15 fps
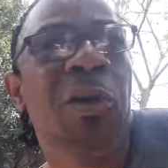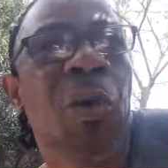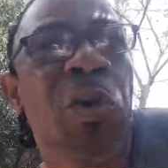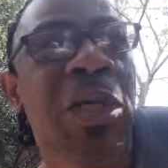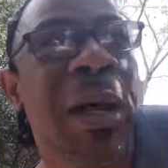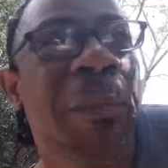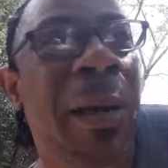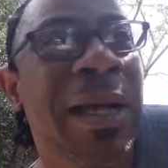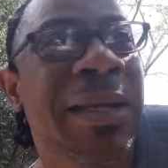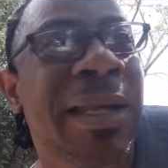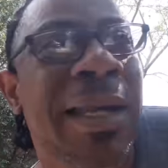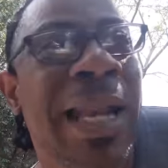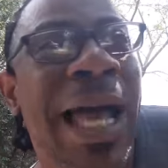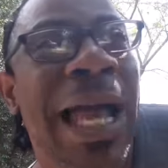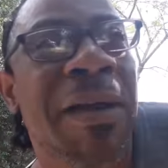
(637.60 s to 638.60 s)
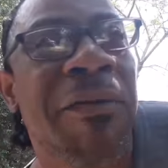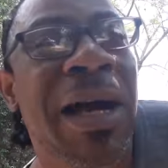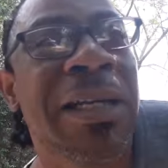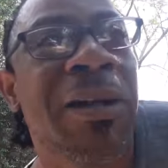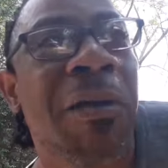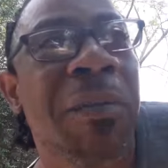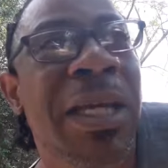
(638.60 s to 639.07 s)
who depend the live
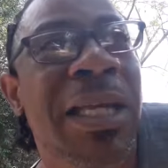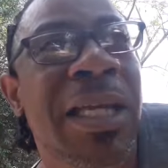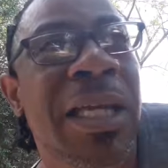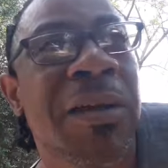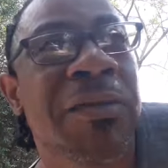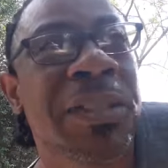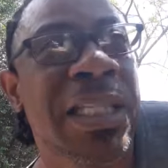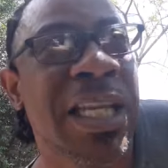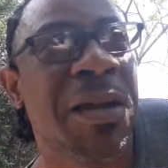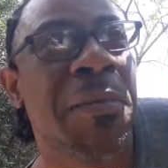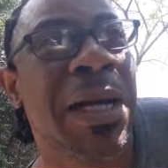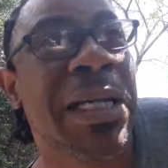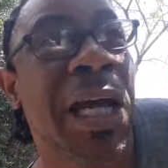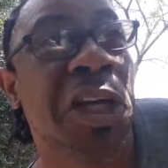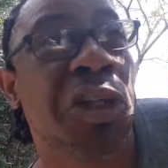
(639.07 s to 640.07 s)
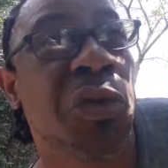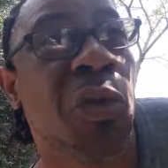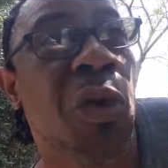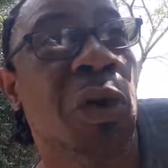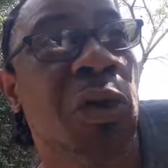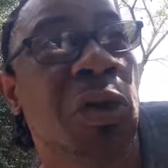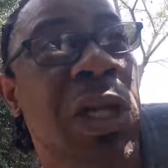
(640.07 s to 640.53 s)
and no believe, see the man a
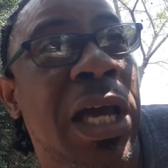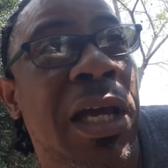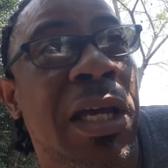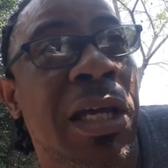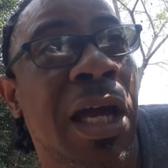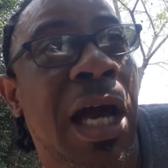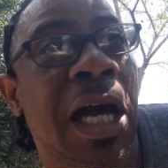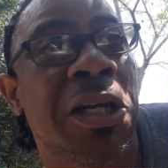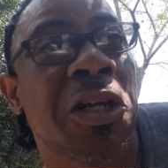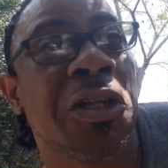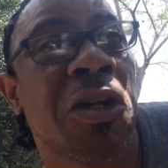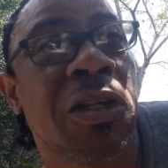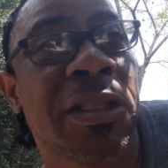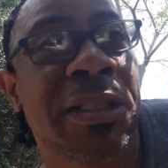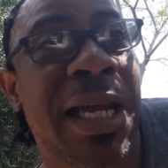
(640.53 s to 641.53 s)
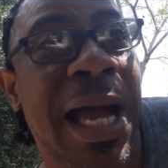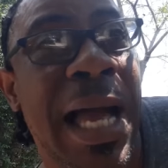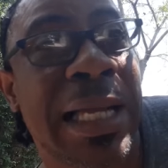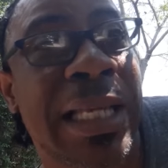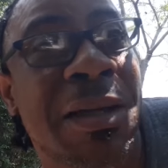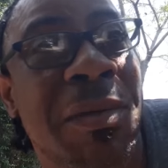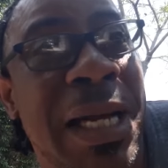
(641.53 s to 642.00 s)
show on there and no just
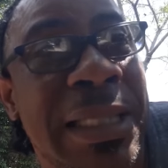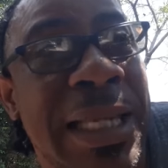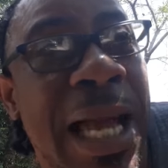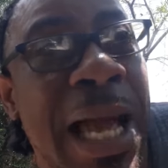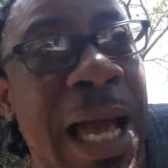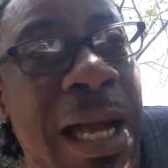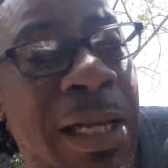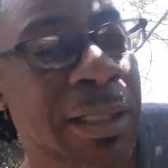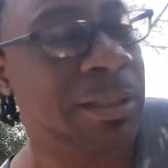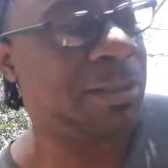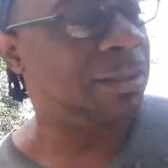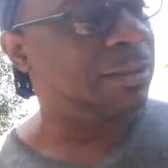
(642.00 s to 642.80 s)
talk him and talk.